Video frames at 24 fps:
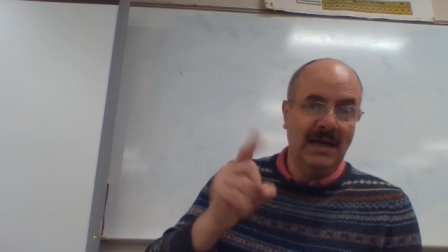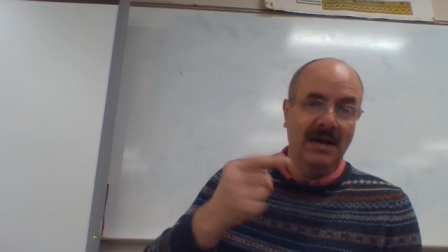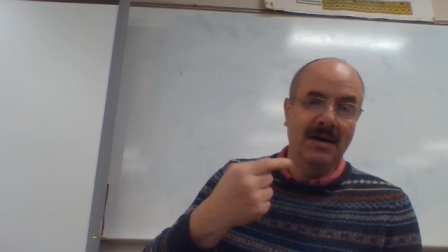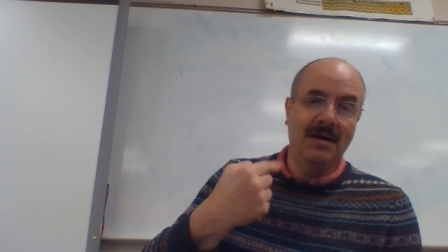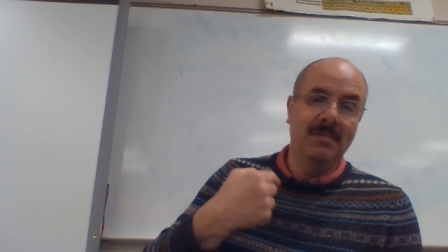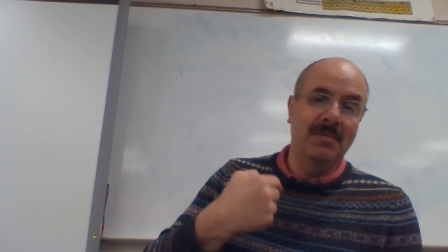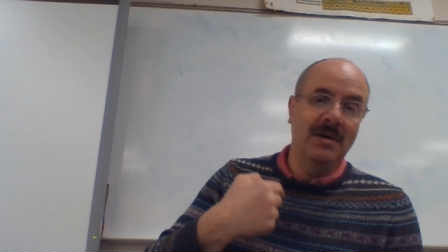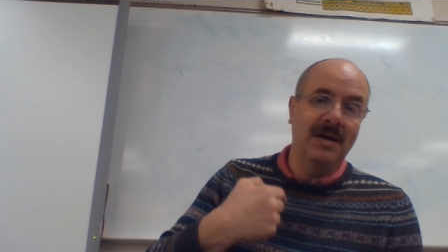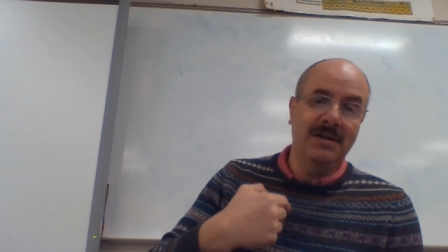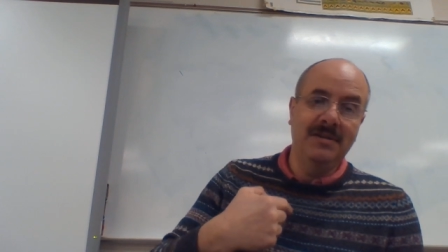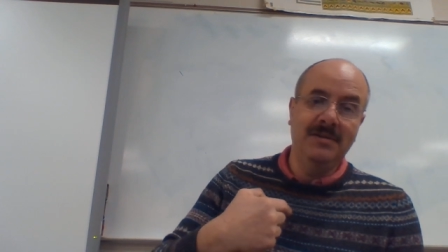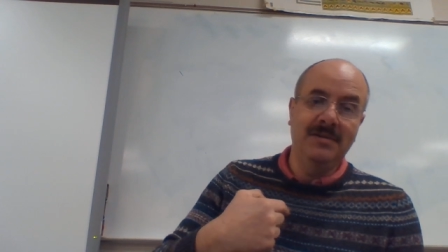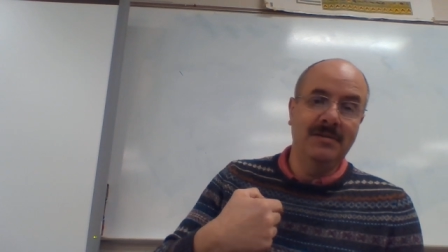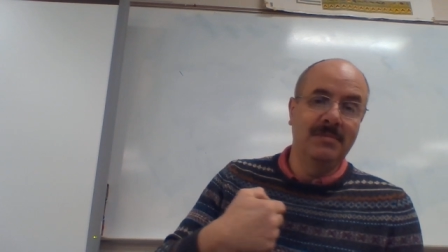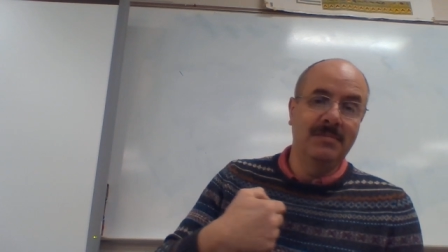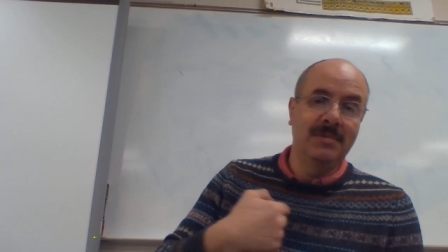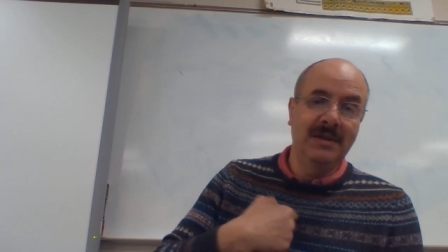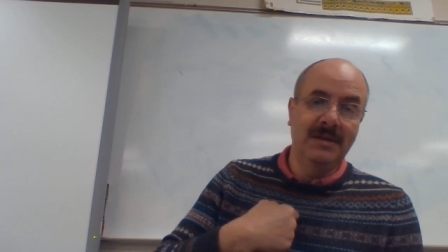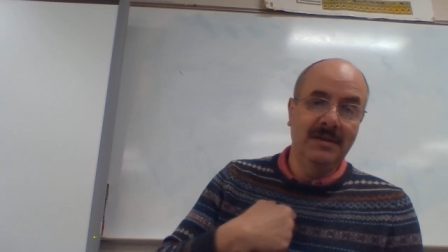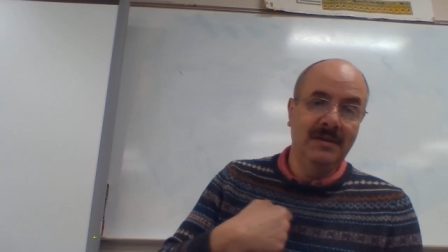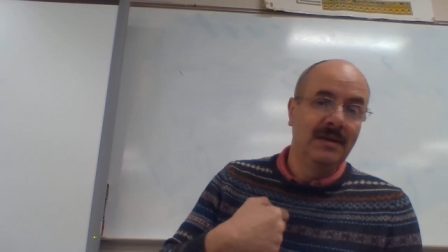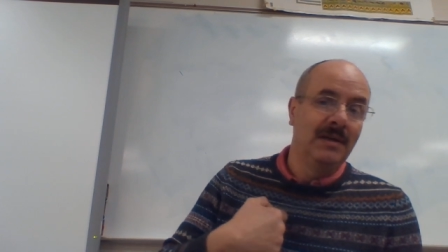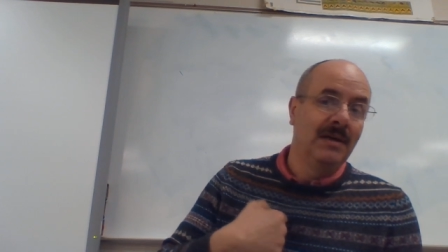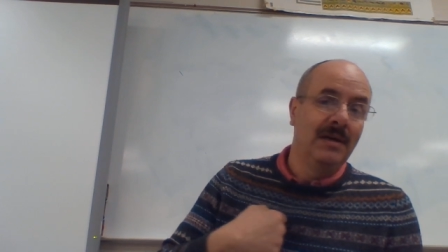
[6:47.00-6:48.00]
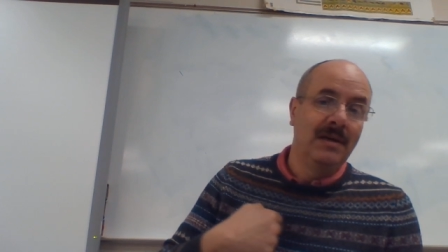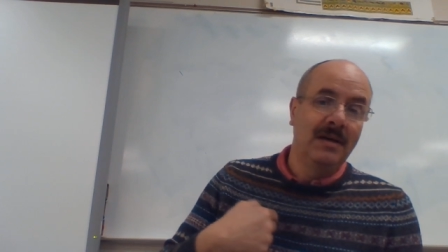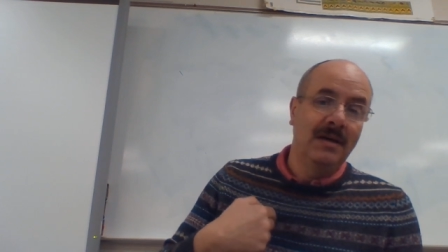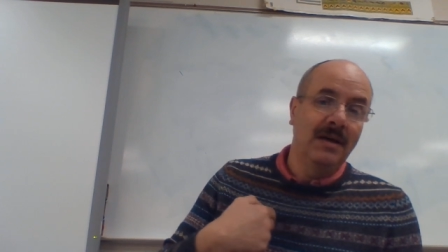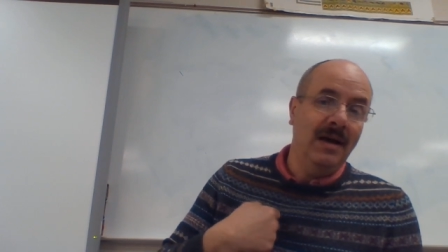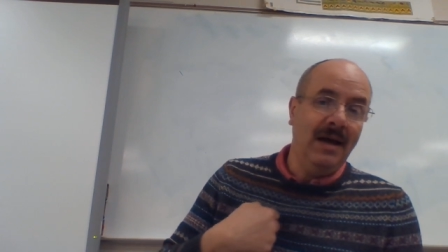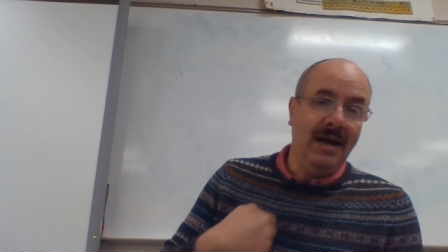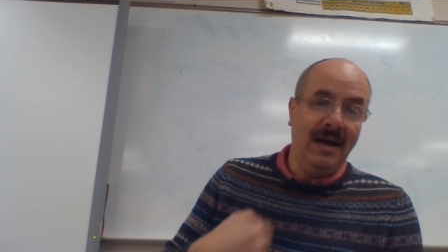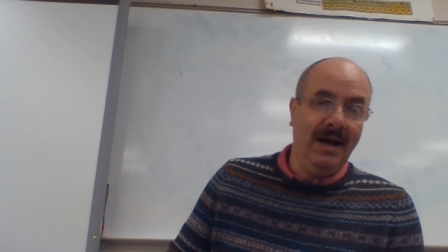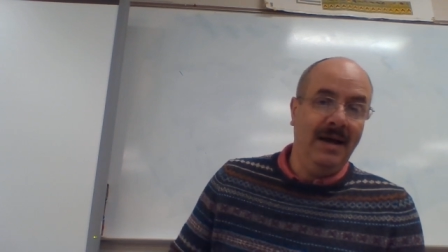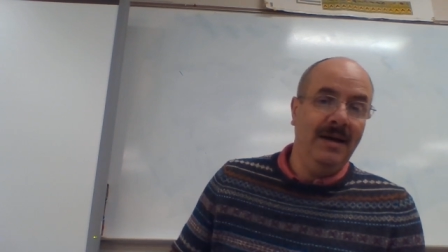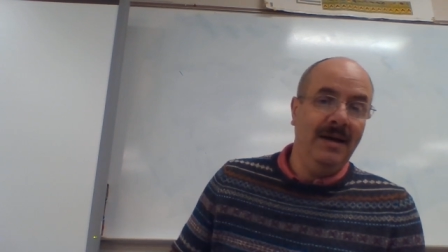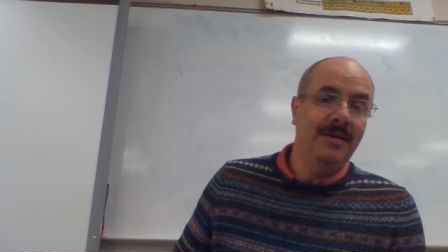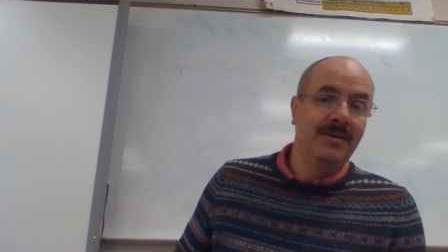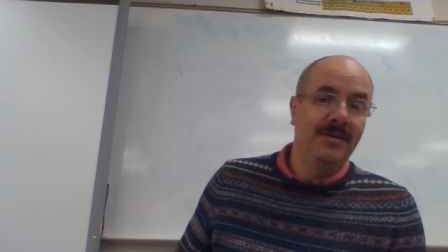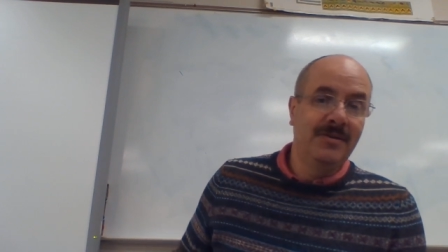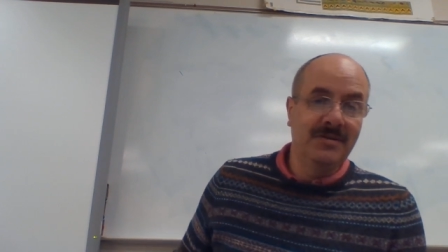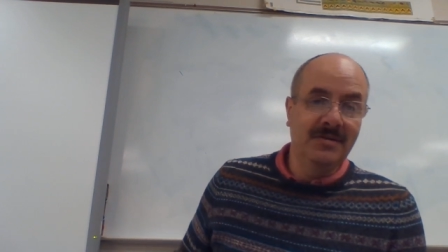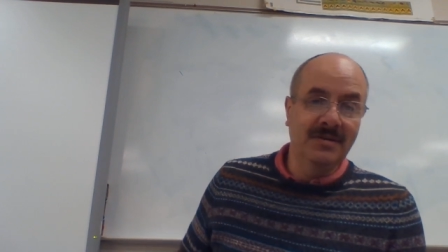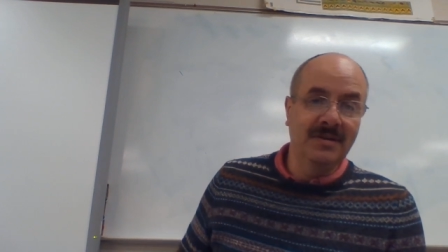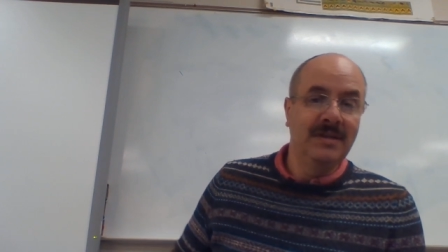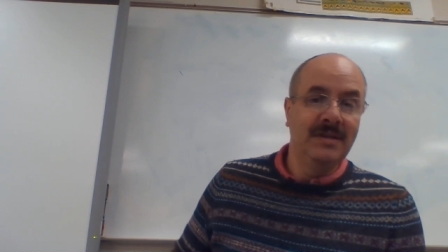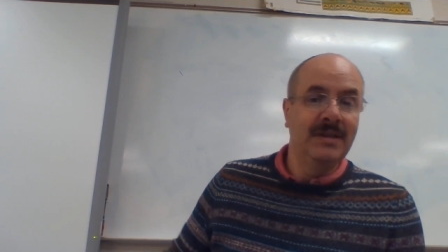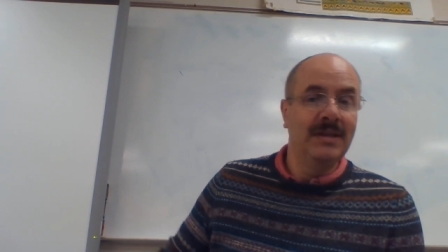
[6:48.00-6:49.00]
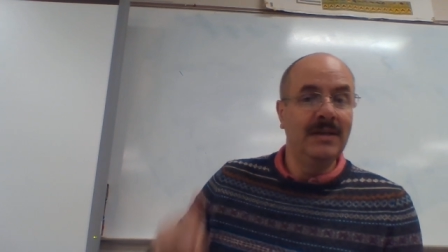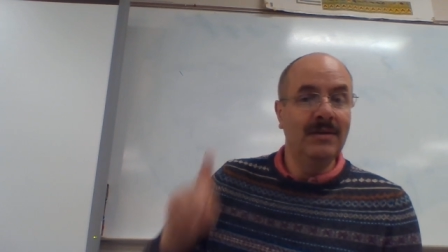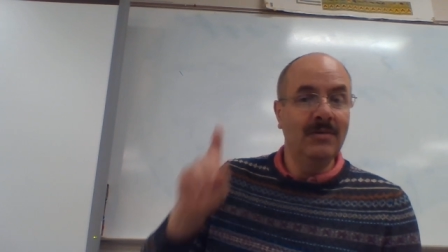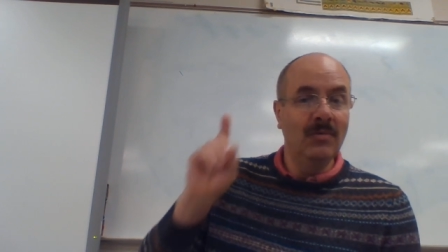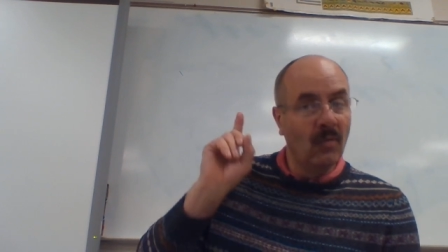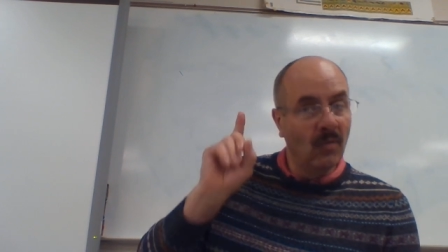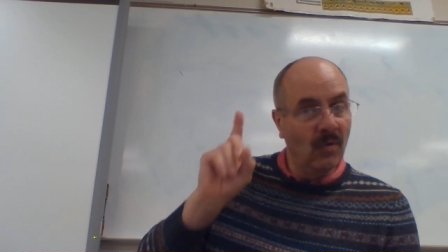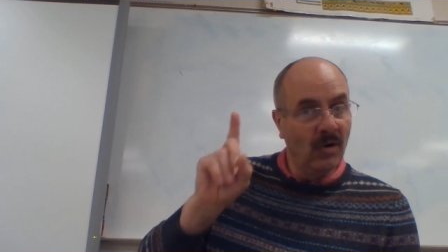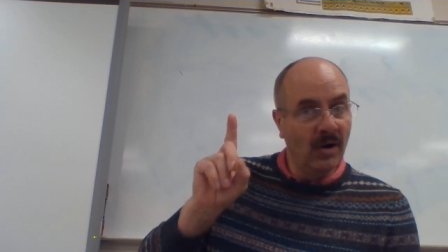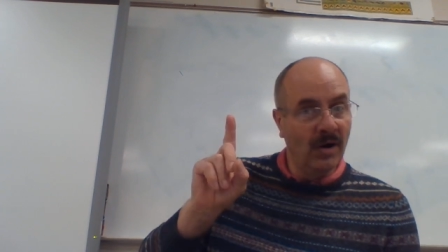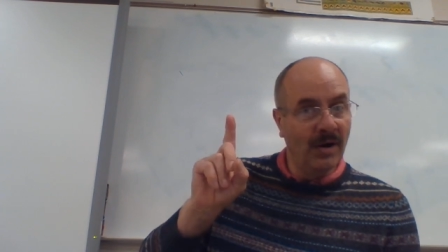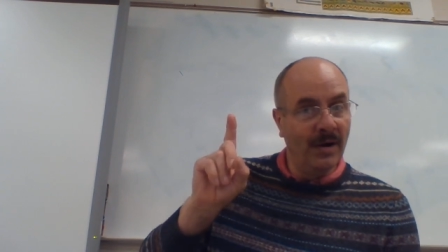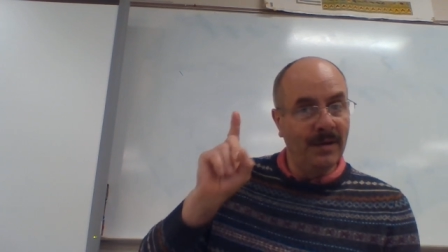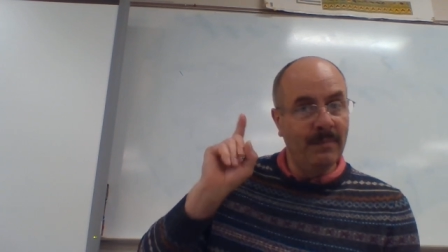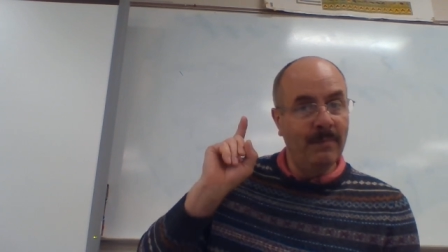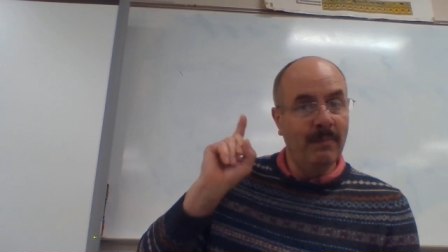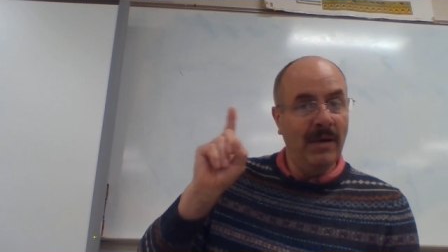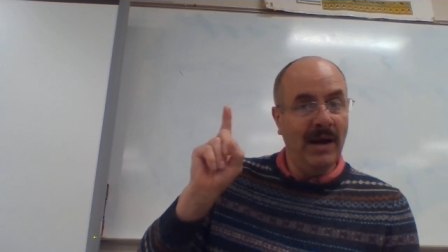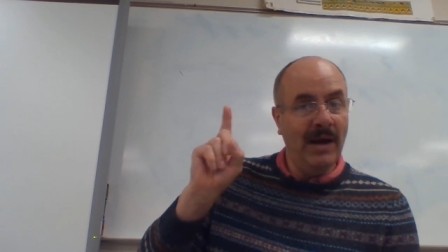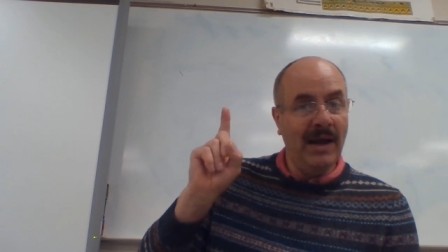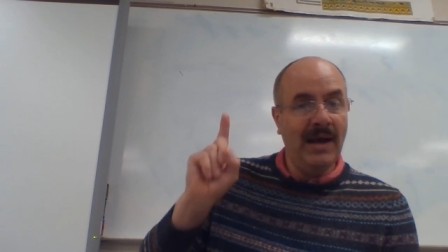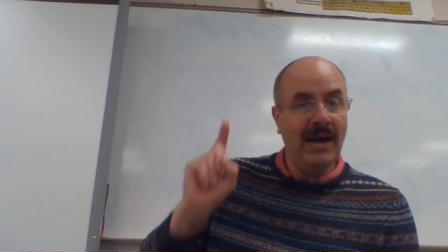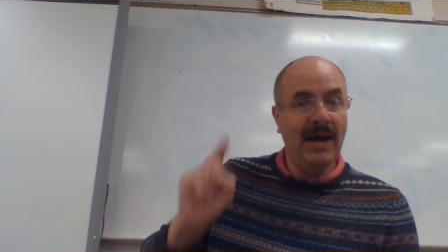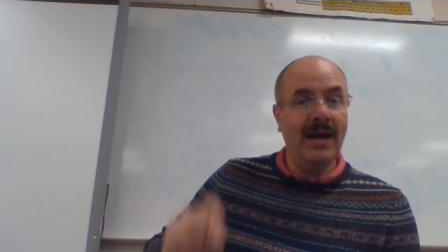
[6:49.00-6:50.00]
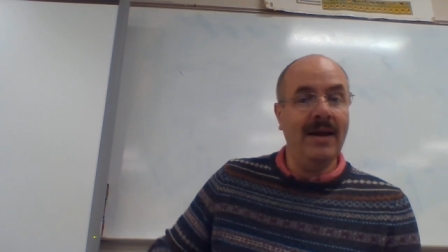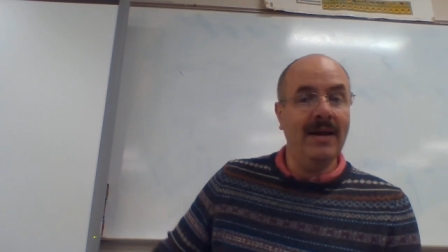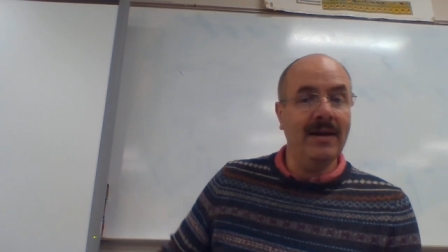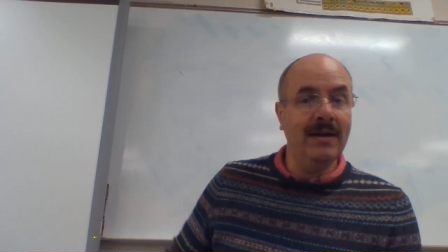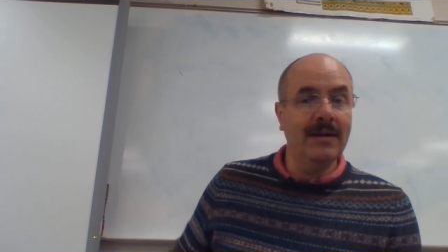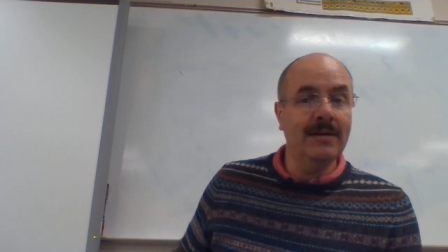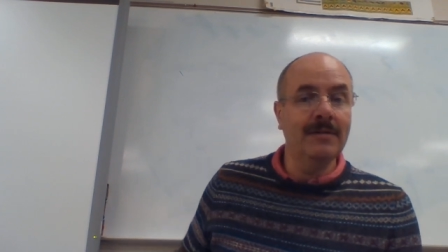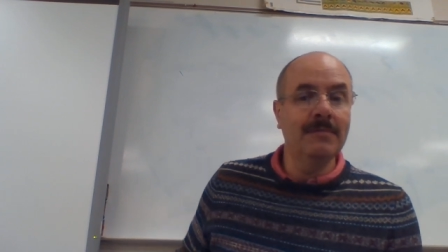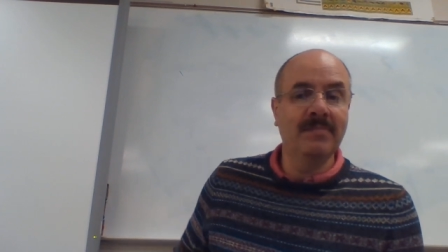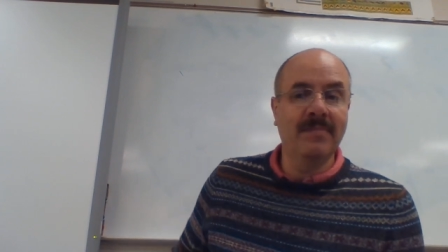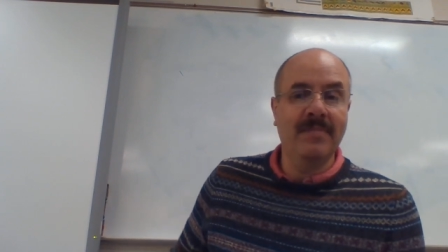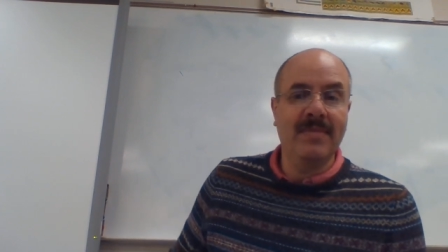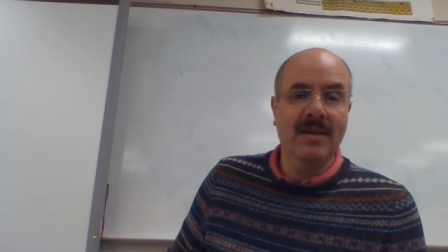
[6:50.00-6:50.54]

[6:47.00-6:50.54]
I don't know about you, but I usually eat one bag